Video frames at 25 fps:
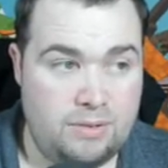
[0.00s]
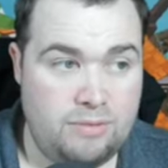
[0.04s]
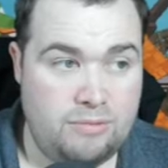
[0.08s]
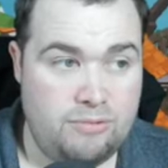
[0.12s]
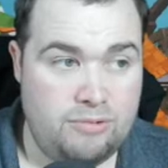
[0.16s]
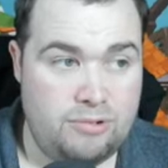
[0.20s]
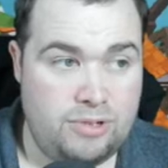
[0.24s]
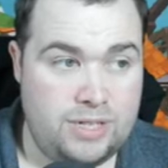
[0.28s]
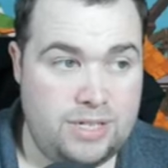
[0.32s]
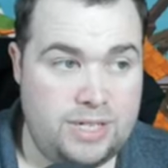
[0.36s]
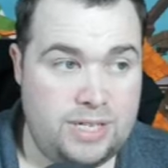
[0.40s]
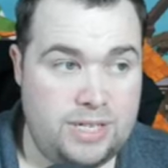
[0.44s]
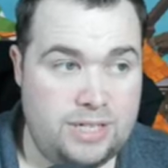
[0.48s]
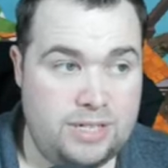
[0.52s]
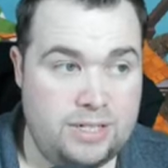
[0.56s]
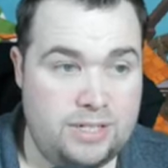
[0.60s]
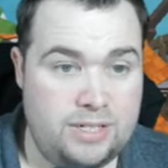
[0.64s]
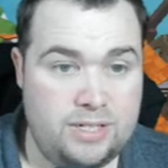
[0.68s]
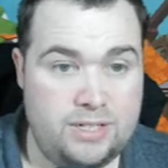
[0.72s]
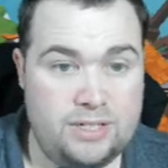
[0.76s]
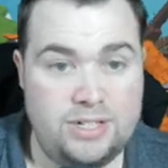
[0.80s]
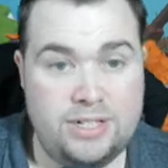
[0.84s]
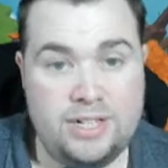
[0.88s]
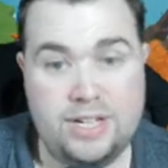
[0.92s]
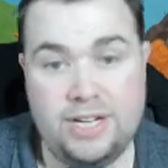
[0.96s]
3
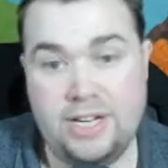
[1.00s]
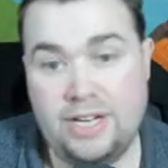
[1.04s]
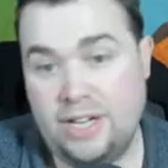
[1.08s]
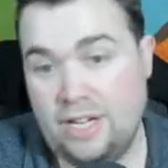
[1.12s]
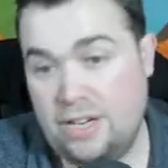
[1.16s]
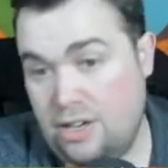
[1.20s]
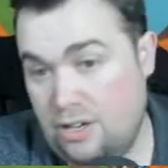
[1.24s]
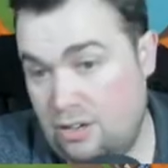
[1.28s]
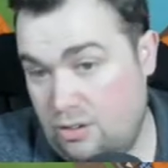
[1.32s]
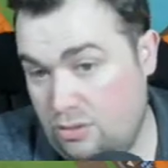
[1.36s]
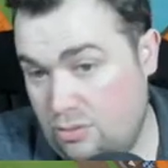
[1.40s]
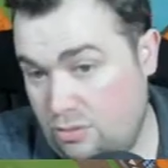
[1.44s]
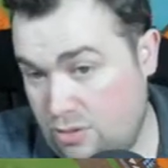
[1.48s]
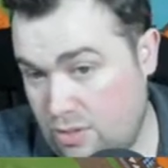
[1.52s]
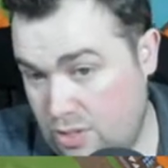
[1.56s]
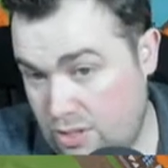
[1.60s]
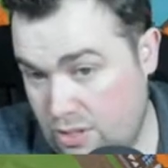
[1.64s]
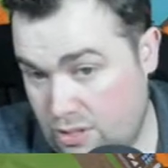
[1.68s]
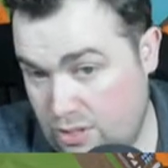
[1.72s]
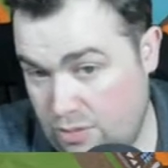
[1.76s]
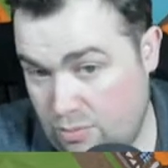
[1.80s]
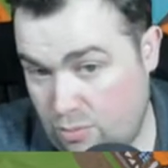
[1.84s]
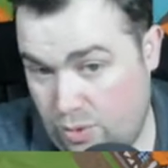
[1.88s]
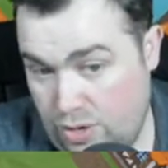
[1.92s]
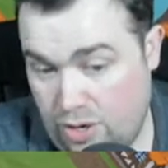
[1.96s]
citizens need clothes.
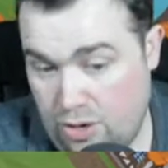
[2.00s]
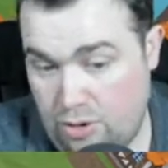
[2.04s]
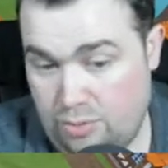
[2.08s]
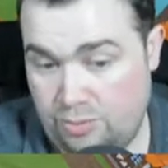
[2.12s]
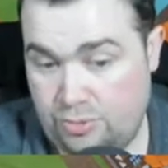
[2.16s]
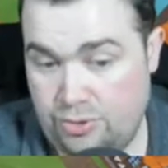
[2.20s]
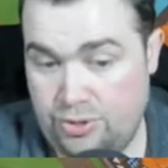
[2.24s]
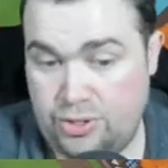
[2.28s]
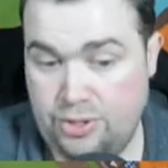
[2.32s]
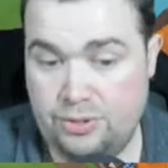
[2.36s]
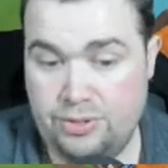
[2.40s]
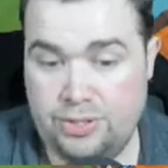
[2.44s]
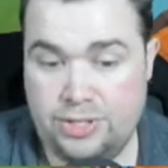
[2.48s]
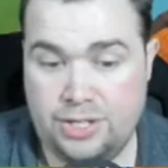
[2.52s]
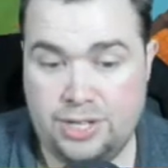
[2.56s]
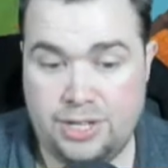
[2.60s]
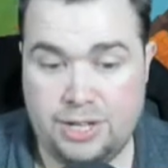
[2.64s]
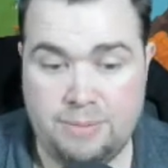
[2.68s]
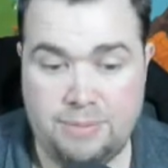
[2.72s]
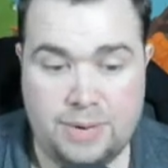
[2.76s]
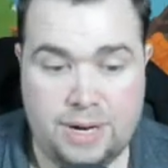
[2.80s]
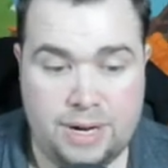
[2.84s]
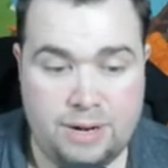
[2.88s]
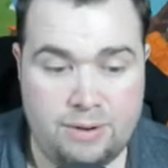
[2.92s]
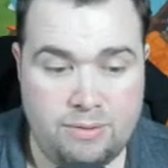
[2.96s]
We are producing
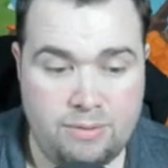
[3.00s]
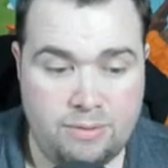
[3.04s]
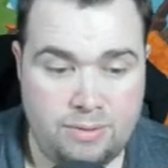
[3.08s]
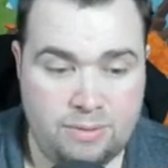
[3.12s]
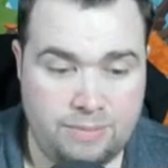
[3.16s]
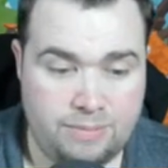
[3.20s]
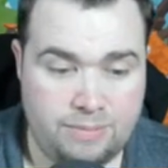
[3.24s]
them now.